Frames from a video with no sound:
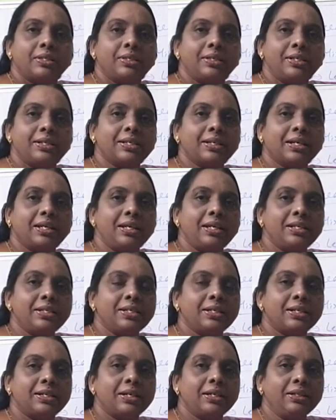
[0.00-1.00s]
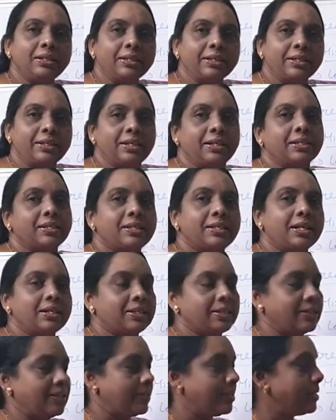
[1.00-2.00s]
Is it clear children? Yes,
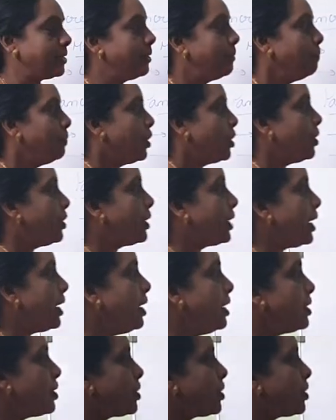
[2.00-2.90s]
that's it. Okay,